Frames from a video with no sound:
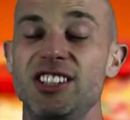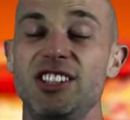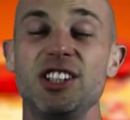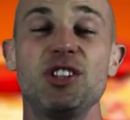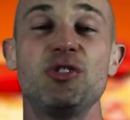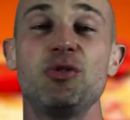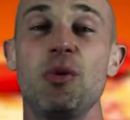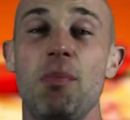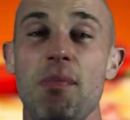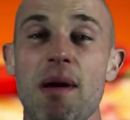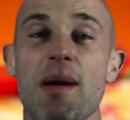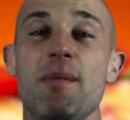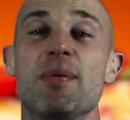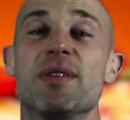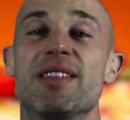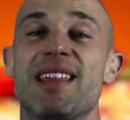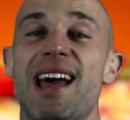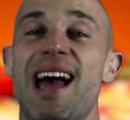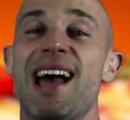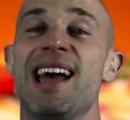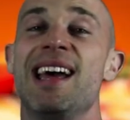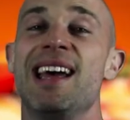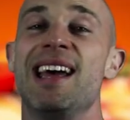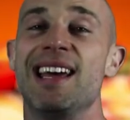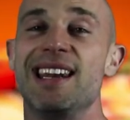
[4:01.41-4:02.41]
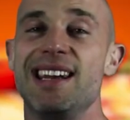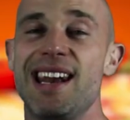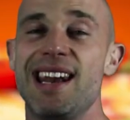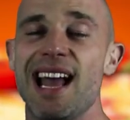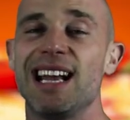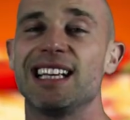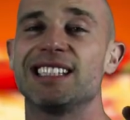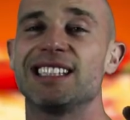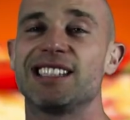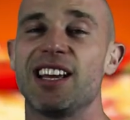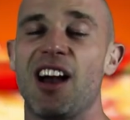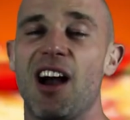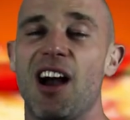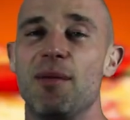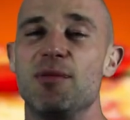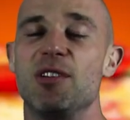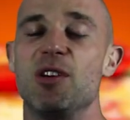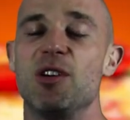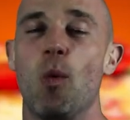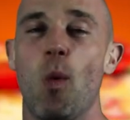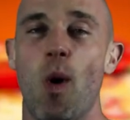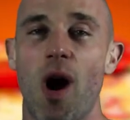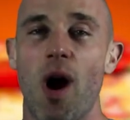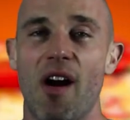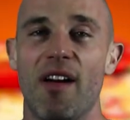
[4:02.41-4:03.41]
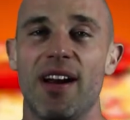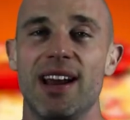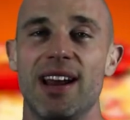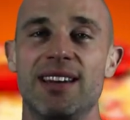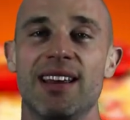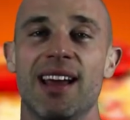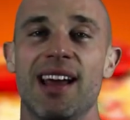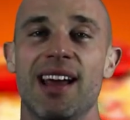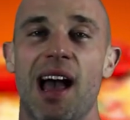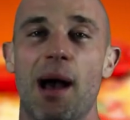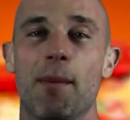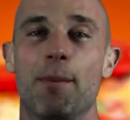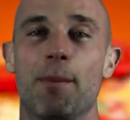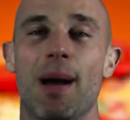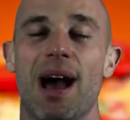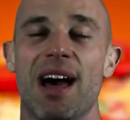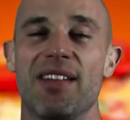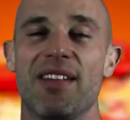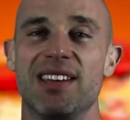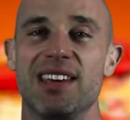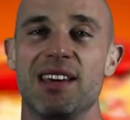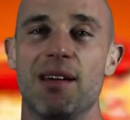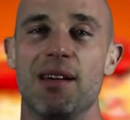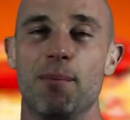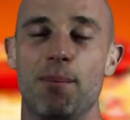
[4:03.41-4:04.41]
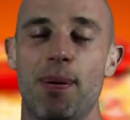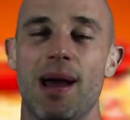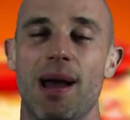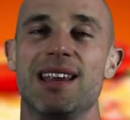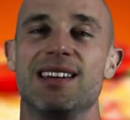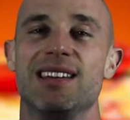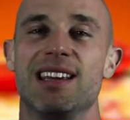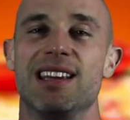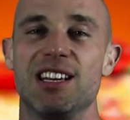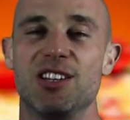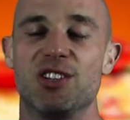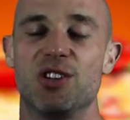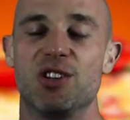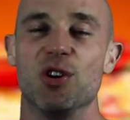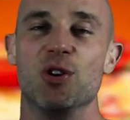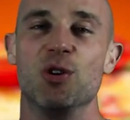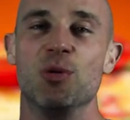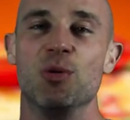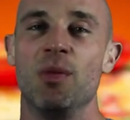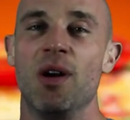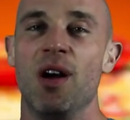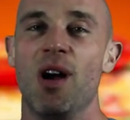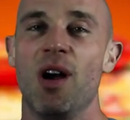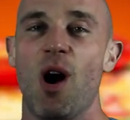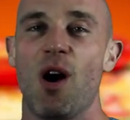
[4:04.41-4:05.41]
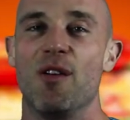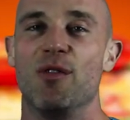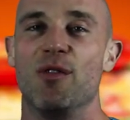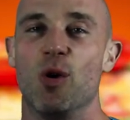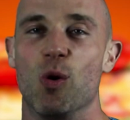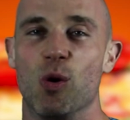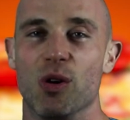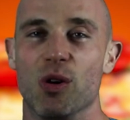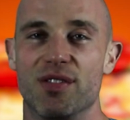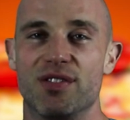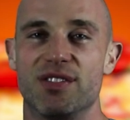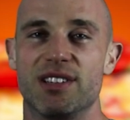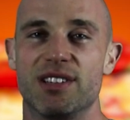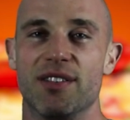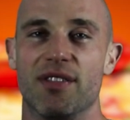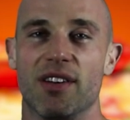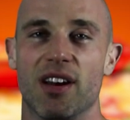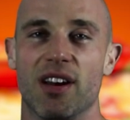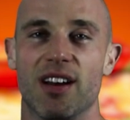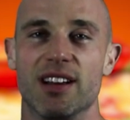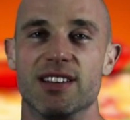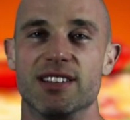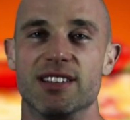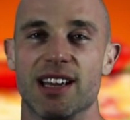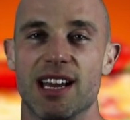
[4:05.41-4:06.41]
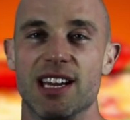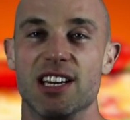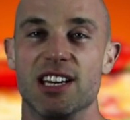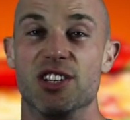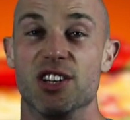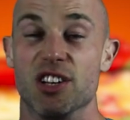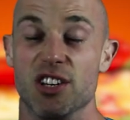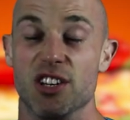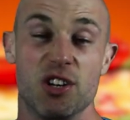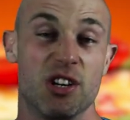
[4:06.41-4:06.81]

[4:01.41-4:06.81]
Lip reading: just remember that next time you're worried about the impending doom of all of civilization.